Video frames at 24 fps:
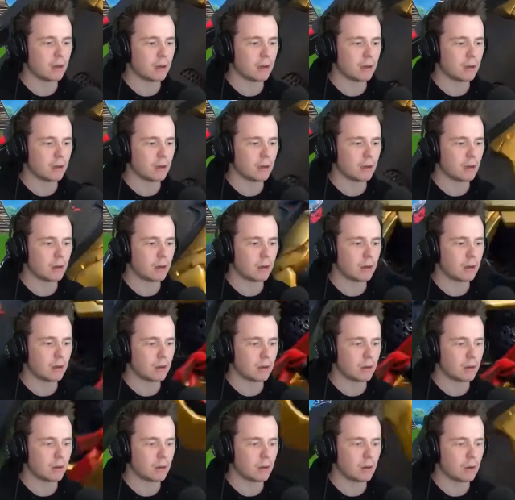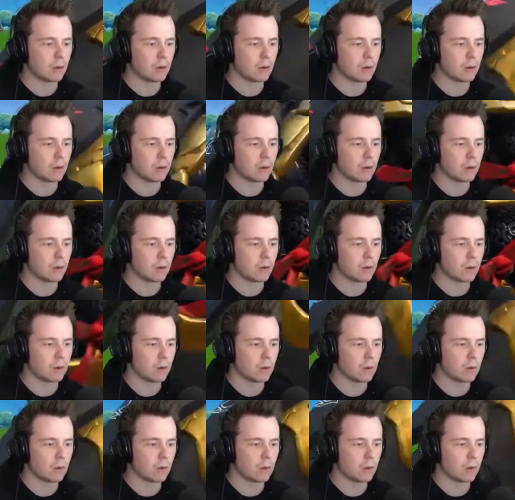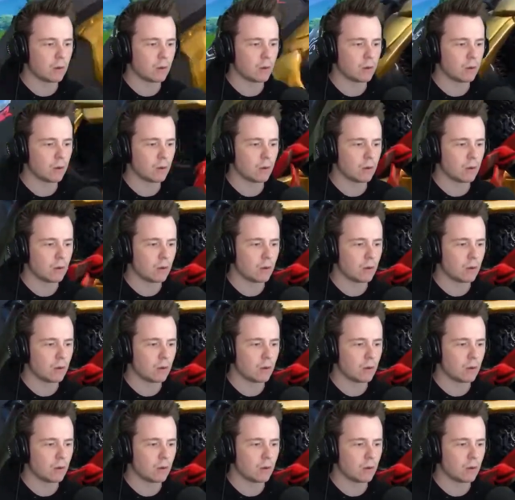Nothing is said.